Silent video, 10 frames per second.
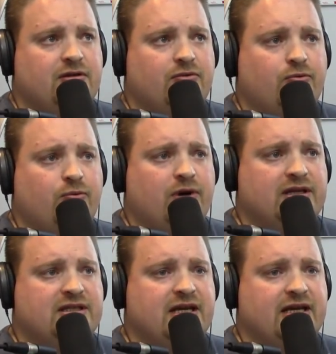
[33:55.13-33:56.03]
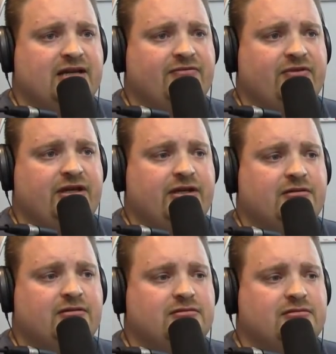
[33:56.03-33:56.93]
1 second
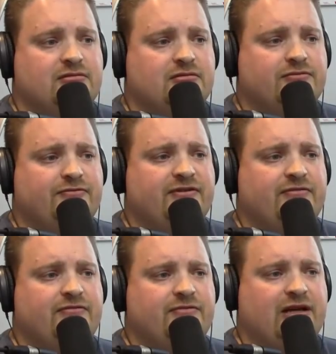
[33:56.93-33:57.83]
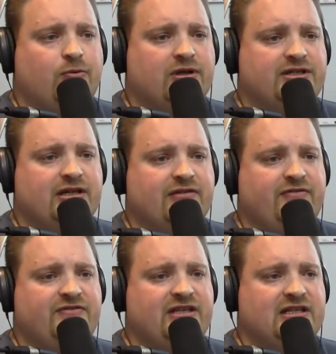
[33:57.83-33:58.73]
video. Or not 1 second,
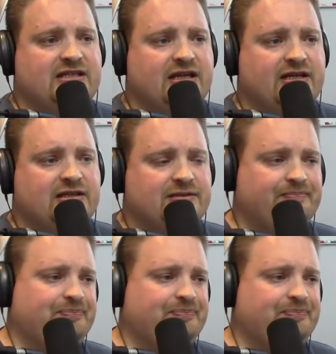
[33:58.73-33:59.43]
15 seconds.